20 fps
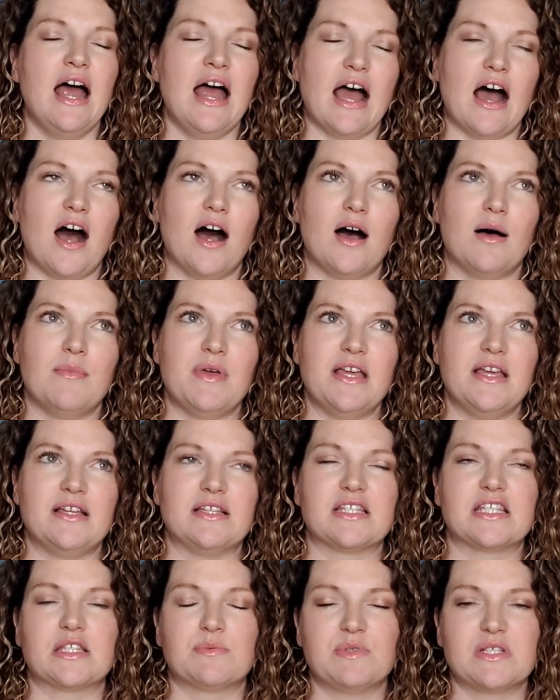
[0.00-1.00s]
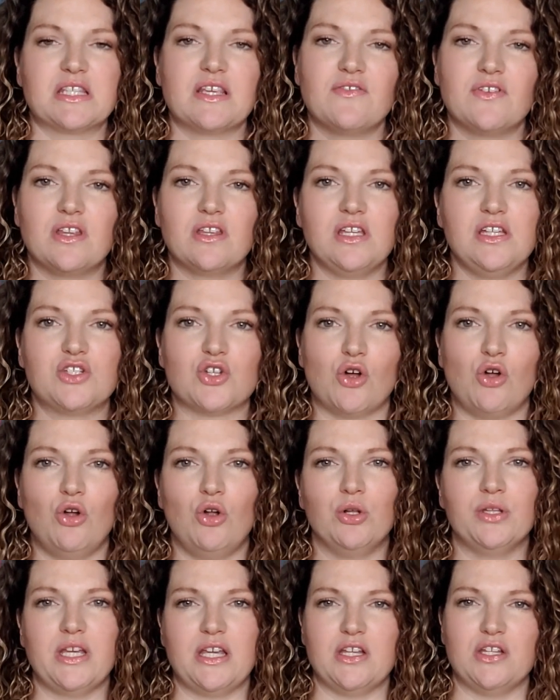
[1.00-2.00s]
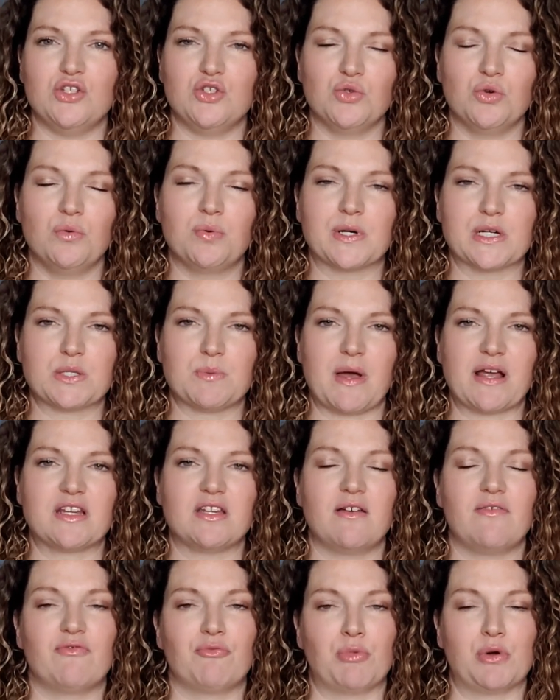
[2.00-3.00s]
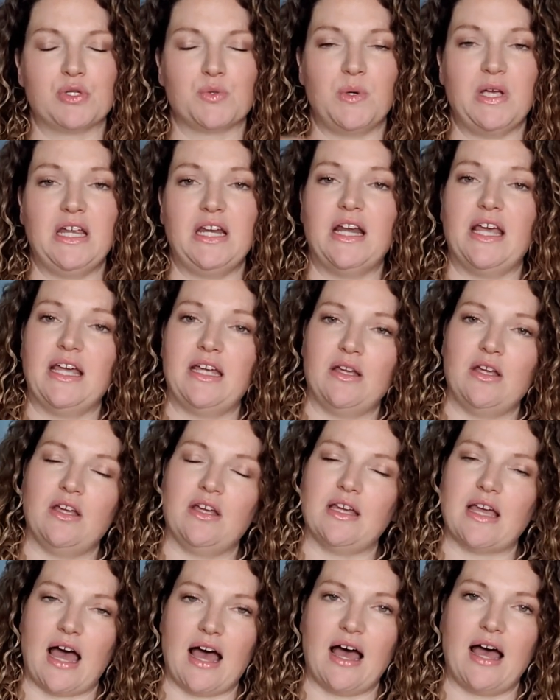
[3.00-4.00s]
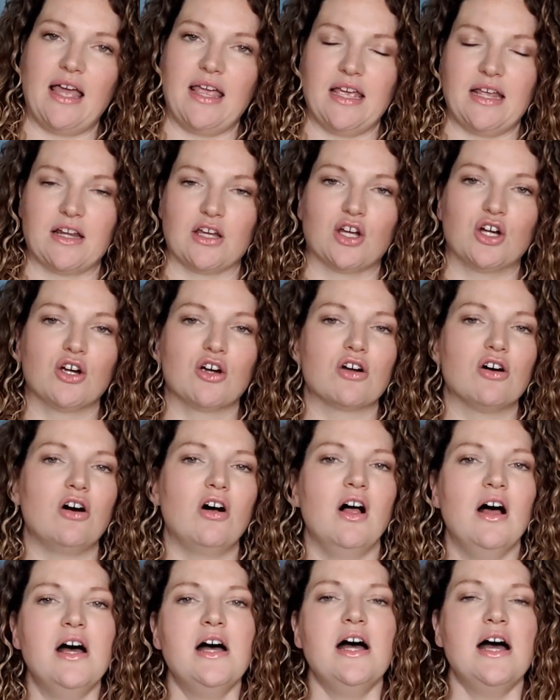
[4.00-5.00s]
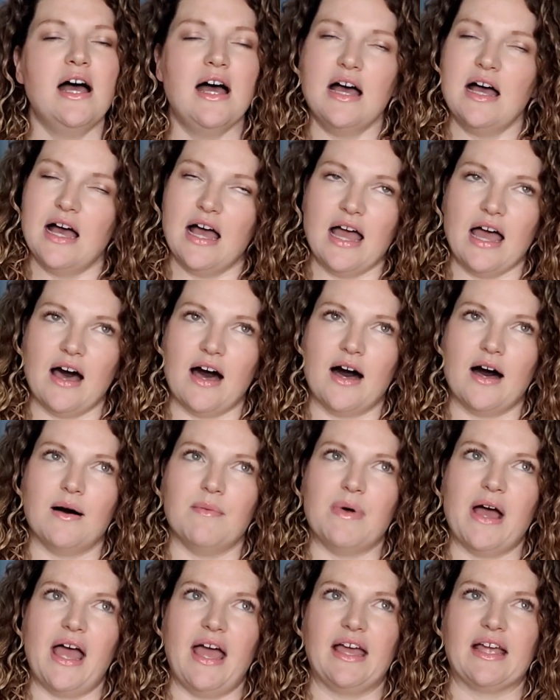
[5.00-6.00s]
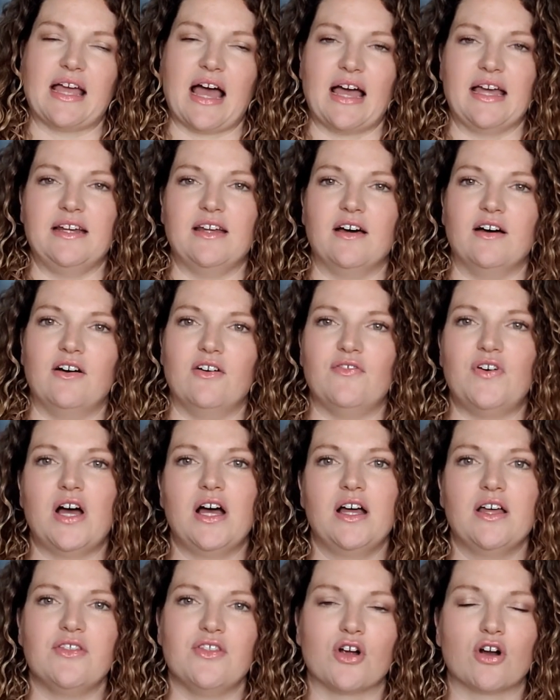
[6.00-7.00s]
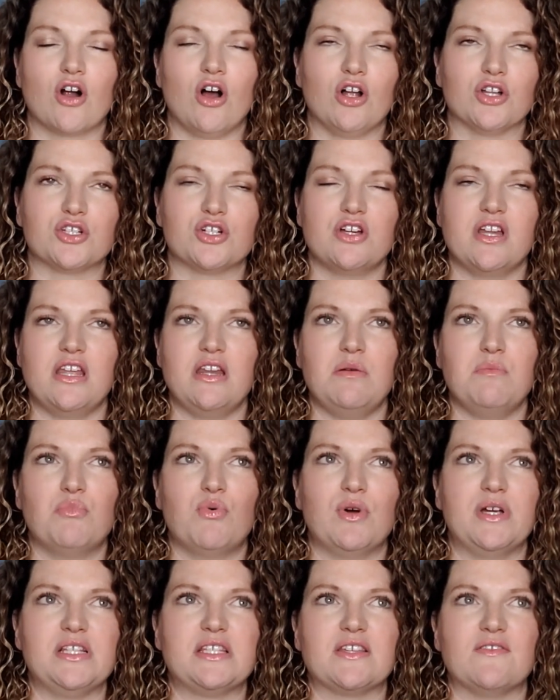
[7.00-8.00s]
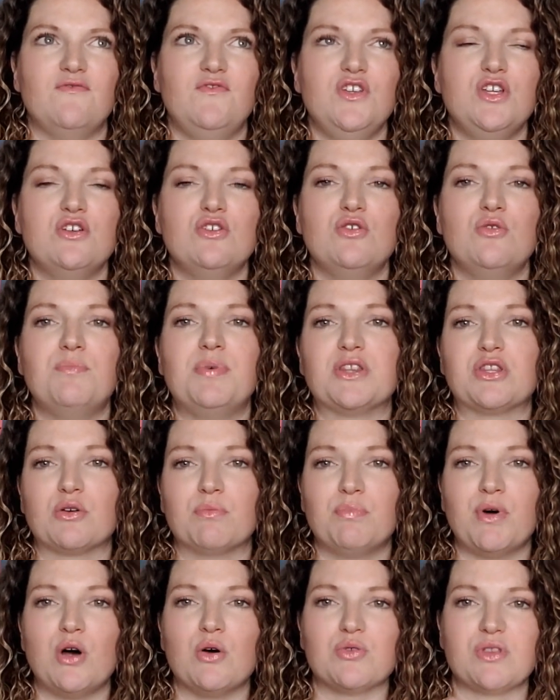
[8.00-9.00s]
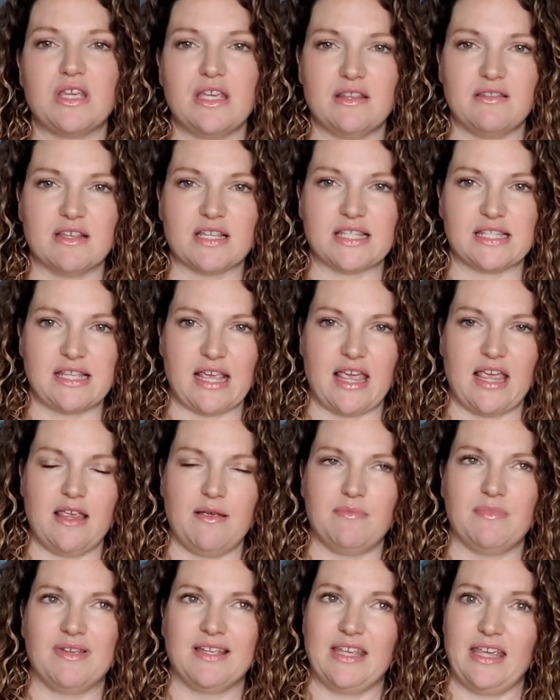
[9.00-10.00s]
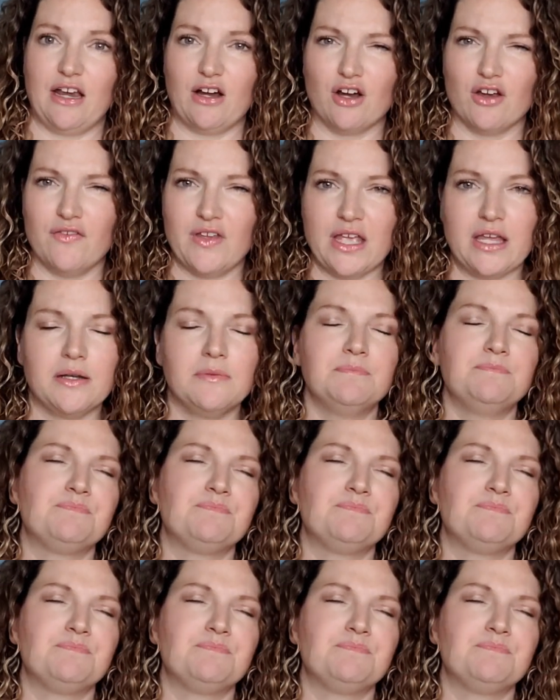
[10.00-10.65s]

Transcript: Um, it's specifically told in dual perspective between a guy and a girl, um, and kind of their alternating points of view, but they're both in the same caravan,